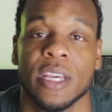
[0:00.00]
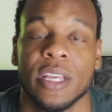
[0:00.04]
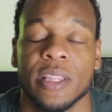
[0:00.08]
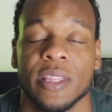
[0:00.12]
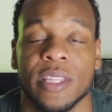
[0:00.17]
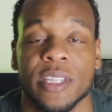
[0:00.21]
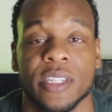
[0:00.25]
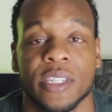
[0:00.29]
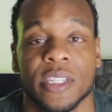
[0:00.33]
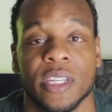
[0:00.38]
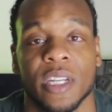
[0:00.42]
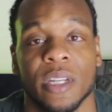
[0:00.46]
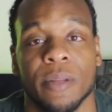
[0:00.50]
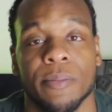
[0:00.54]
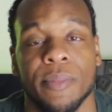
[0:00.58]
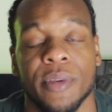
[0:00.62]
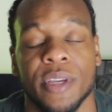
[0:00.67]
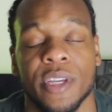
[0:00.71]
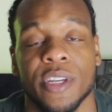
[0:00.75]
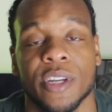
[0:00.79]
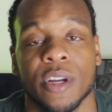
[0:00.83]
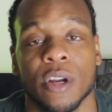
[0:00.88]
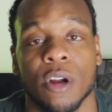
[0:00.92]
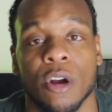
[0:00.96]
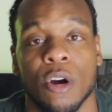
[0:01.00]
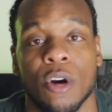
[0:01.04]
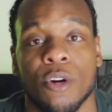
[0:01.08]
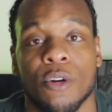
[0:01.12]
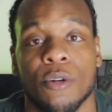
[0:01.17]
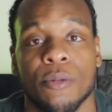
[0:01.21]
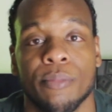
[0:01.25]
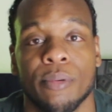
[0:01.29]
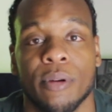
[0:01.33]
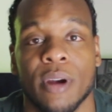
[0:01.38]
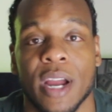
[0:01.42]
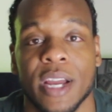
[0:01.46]
This is going to be your
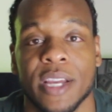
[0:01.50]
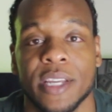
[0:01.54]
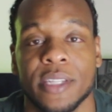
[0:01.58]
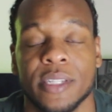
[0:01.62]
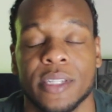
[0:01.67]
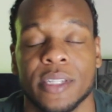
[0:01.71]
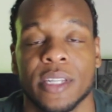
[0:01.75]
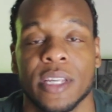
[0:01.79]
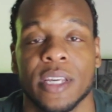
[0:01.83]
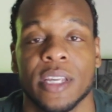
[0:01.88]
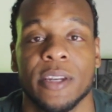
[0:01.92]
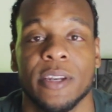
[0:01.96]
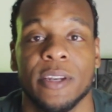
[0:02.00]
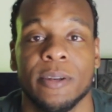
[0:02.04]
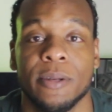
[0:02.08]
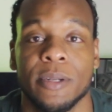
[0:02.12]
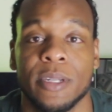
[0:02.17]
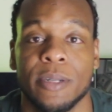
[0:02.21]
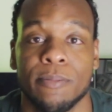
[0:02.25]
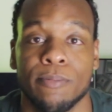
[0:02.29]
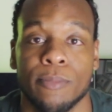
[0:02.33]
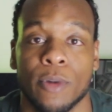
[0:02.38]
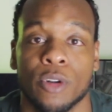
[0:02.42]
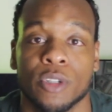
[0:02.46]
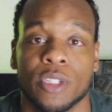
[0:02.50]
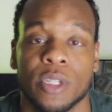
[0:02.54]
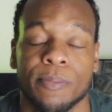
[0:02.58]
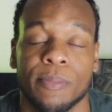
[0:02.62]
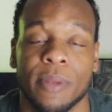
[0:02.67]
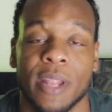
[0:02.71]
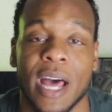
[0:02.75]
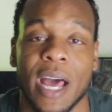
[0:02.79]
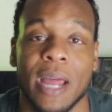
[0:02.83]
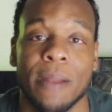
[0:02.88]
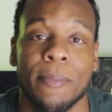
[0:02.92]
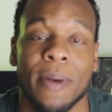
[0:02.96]
home price
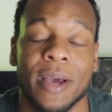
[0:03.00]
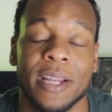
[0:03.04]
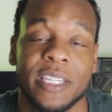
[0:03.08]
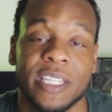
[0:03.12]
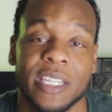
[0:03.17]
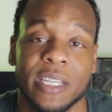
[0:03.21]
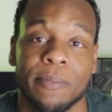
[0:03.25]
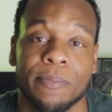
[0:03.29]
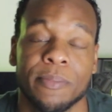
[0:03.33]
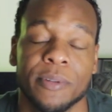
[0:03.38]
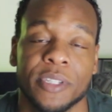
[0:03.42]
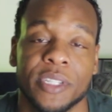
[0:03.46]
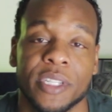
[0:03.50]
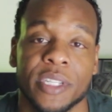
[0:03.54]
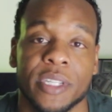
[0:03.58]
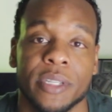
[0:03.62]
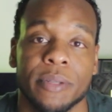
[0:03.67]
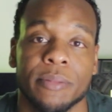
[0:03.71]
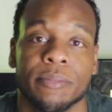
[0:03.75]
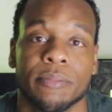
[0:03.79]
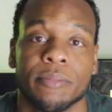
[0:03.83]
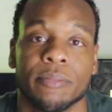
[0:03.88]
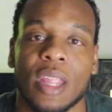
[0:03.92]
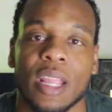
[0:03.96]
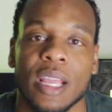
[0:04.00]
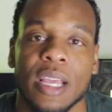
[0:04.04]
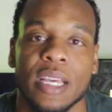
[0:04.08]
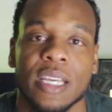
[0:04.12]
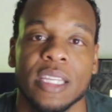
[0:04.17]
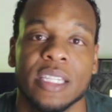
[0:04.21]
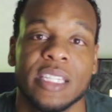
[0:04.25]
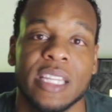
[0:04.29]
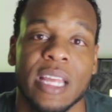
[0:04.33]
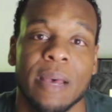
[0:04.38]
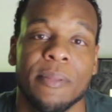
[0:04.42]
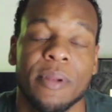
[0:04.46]
multiplied by 10%.
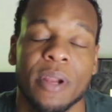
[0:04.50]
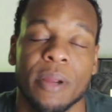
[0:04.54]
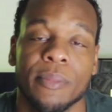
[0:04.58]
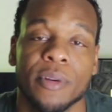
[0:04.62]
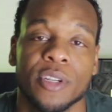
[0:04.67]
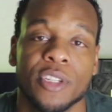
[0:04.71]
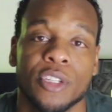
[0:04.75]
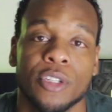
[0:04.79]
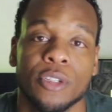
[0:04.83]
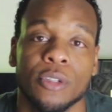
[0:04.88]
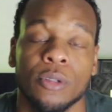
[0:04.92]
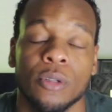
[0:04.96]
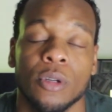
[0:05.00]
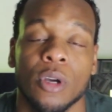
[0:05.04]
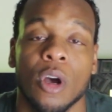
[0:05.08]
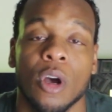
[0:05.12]
Step number 2,